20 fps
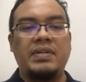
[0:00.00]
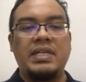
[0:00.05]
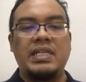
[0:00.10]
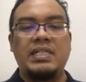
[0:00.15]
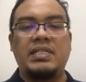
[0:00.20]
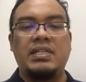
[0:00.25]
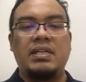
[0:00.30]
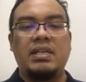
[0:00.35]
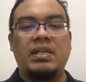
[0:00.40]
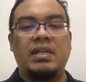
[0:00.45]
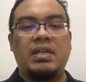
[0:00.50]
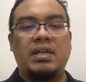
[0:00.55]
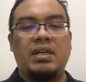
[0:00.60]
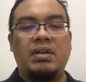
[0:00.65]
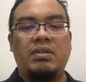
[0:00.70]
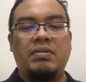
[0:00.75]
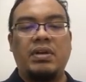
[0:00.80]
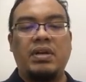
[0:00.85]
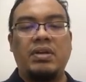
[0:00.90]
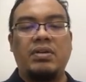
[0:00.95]
First,
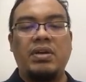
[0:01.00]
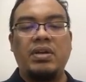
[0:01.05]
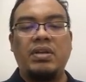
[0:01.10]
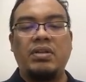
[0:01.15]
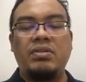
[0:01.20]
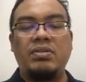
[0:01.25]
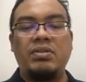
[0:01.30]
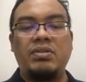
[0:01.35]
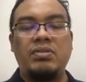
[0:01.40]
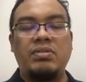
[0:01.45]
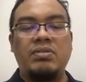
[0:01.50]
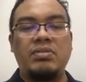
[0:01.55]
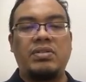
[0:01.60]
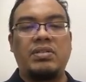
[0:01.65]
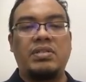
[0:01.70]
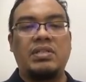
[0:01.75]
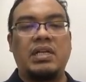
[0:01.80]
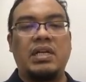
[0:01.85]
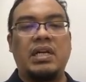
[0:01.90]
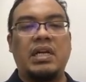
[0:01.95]
we are going to
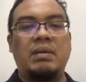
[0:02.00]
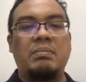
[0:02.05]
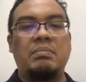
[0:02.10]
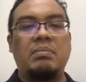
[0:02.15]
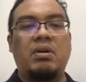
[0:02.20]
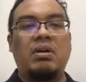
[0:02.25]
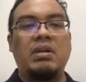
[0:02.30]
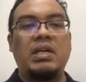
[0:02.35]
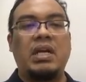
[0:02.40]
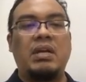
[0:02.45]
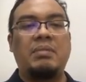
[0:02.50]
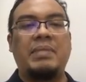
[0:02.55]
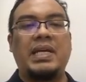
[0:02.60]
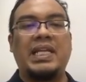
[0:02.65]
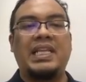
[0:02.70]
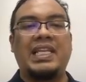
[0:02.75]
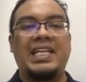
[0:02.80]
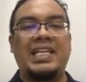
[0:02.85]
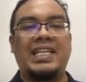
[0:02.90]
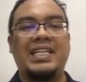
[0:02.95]
use a model
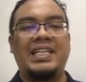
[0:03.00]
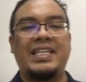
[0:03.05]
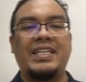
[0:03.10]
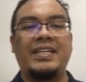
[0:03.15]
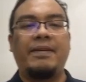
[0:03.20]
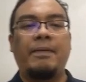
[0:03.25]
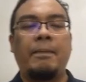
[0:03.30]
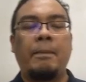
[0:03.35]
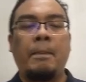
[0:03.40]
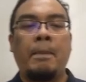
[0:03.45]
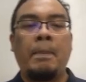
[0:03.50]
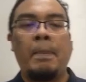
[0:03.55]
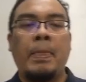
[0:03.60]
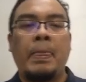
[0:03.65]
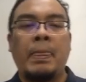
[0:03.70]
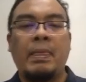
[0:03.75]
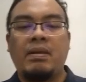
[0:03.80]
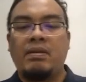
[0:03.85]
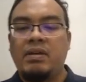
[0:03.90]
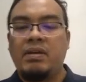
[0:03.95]
method.
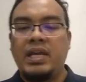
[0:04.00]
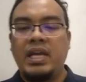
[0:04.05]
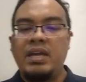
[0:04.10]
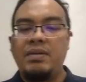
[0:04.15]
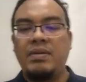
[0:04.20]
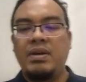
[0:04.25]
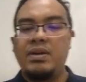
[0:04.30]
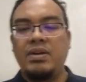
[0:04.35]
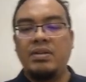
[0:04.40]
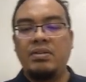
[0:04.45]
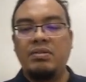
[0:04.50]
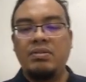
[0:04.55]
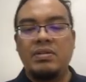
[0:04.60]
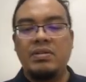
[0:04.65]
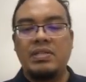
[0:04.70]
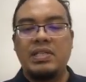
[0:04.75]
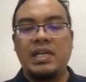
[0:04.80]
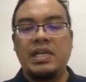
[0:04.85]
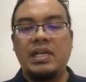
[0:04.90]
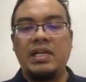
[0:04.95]
Okay, we are going to
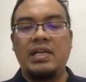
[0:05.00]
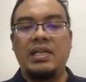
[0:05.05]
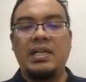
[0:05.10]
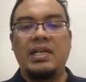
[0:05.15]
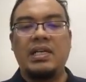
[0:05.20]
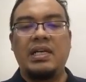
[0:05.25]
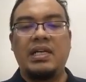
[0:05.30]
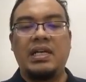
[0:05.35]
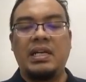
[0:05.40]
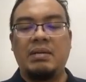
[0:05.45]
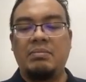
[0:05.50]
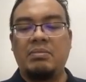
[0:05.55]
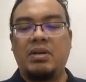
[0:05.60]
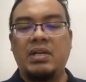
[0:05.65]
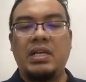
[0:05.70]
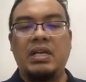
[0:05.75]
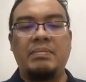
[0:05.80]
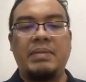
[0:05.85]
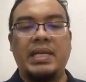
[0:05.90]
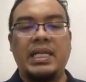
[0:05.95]
use a
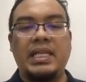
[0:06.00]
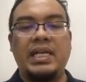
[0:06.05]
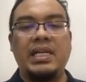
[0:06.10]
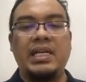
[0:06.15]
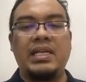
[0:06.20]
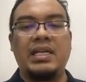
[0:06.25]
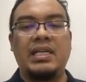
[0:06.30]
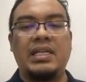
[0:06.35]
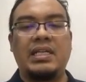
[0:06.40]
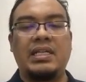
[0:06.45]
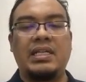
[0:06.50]
model method.